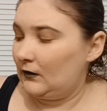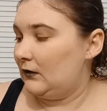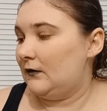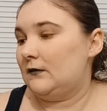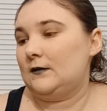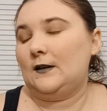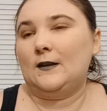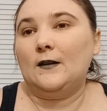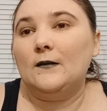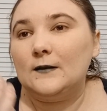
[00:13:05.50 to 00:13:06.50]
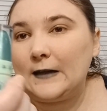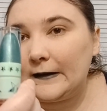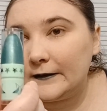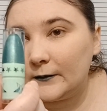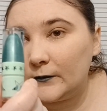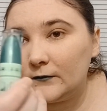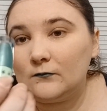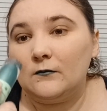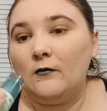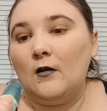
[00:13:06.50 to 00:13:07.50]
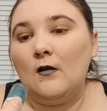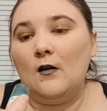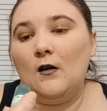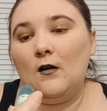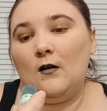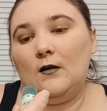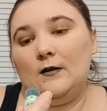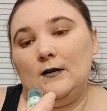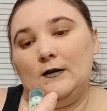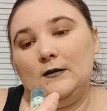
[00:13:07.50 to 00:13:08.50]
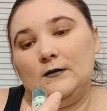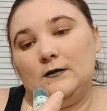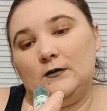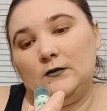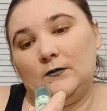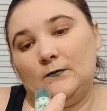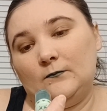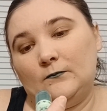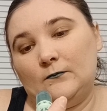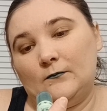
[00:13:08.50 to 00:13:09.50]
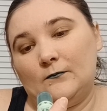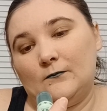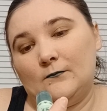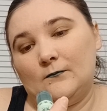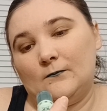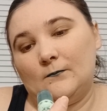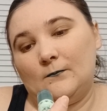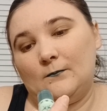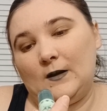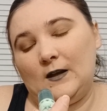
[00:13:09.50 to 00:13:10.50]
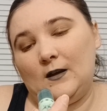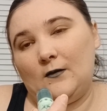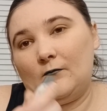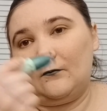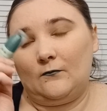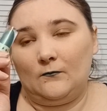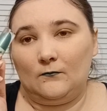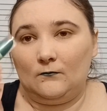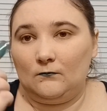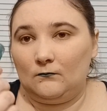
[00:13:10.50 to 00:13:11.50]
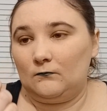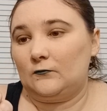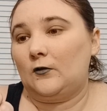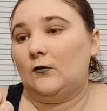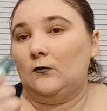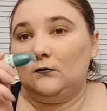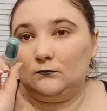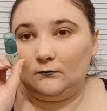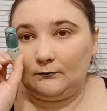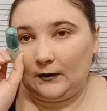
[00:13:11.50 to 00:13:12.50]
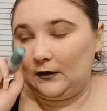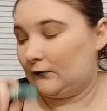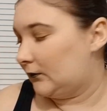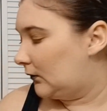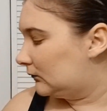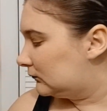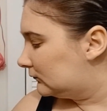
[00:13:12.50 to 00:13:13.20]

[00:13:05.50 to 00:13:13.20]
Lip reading: It's gonna get a metallic one. It is Bank Roll. Bank Roll.